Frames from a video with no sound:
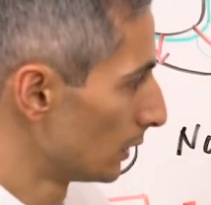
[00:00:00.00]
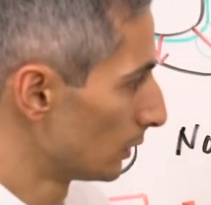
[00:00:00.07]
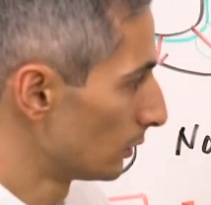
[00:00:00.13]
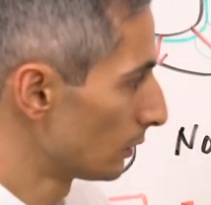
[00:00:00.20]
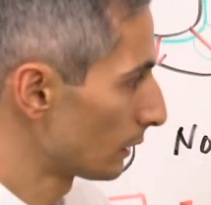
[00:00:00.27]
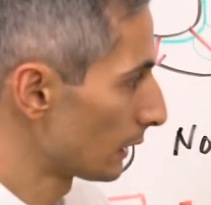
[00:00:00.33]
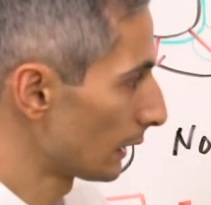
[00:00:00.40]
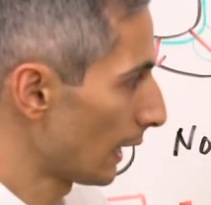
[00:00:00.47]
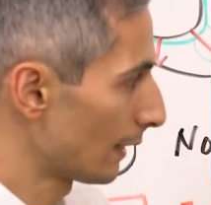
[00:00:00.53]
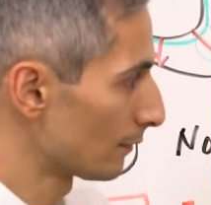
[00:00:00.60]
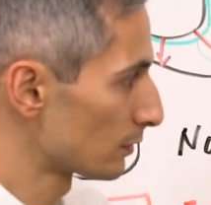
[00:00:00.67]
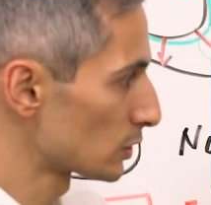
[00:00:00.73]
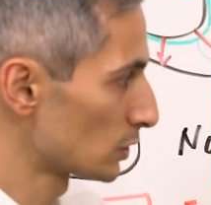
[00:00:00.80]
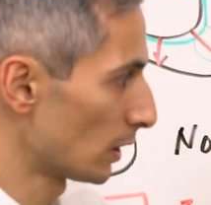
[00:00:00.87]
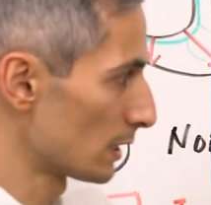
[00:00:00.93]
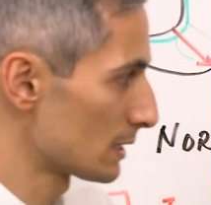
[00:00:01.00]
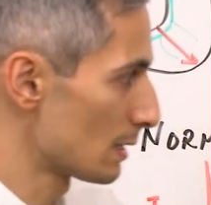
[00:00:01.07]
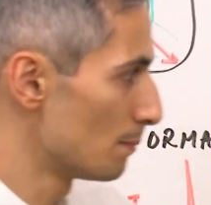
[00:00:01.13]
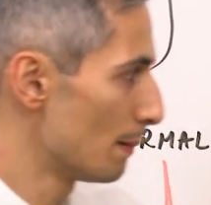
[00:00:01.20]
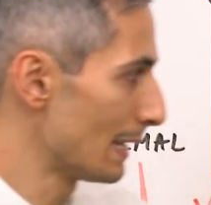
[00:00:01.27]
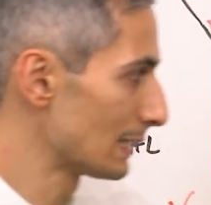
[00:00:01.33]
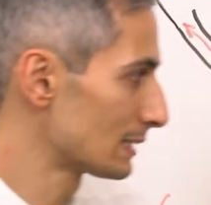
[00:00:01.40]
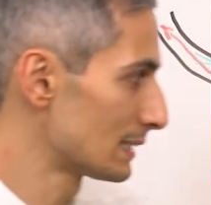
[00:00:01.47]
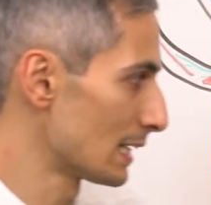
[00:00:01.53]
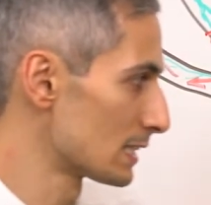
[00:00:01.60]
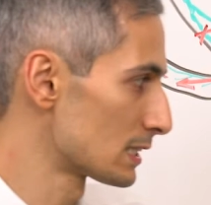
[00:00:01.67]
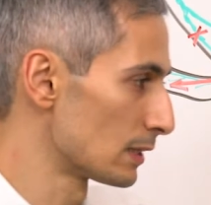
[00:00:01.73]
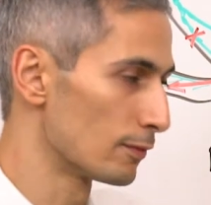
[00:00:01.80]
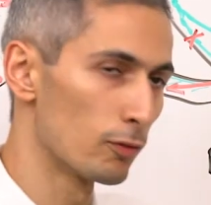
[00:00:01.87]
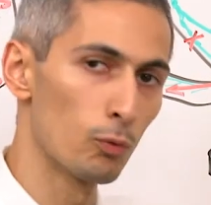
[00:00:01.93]
you can kind of start to make
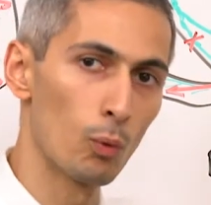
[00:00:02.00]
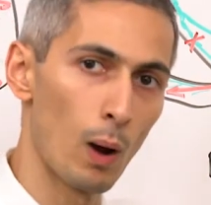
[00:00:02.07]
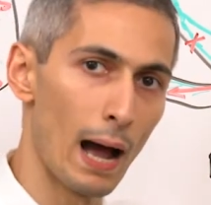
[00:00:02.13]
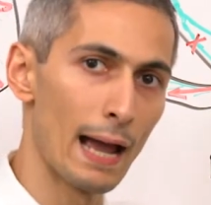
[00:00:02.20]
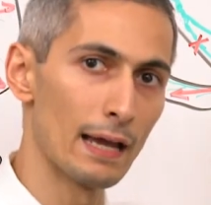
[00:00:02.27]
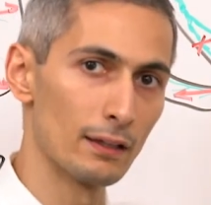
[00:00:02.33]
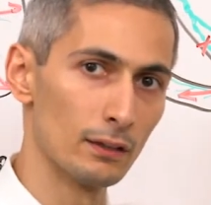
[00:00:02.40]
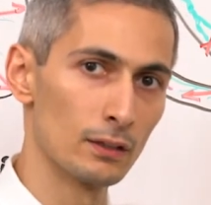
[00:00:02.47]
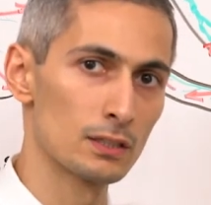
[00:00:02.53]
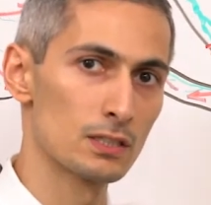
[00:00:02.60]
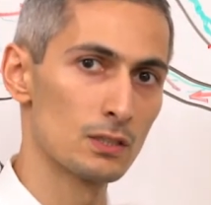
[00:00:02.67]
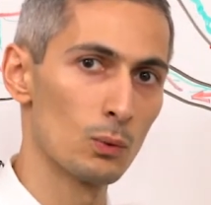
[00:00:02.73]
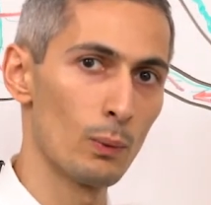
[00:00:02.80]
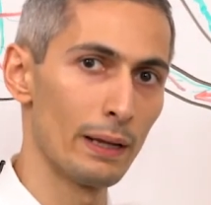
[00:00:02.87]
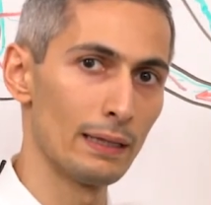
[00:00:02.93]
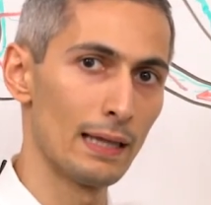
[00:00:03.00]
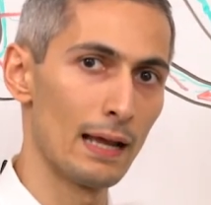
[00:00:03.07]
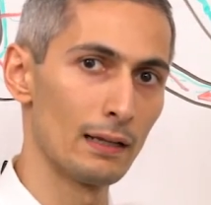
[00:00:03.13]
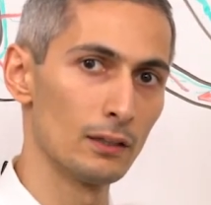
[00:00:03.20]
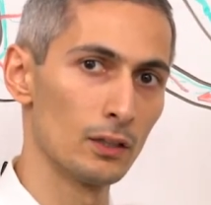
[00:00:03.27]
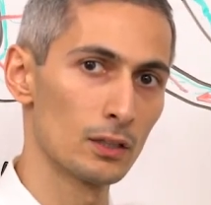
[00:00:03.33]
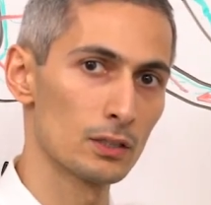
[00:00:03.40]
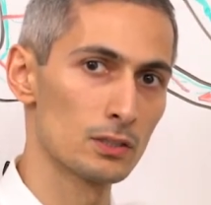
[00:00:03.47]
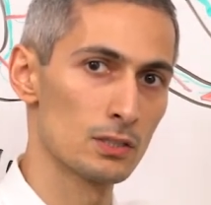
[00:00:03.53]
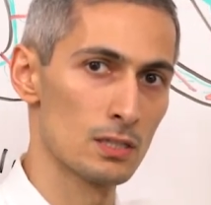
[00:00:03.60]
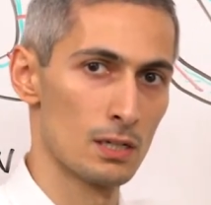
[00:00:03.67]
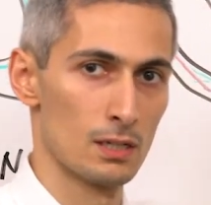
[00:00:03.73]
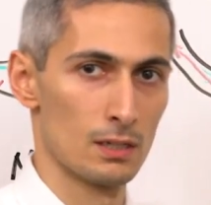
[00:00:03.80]
sense of why it looks the way that it looks,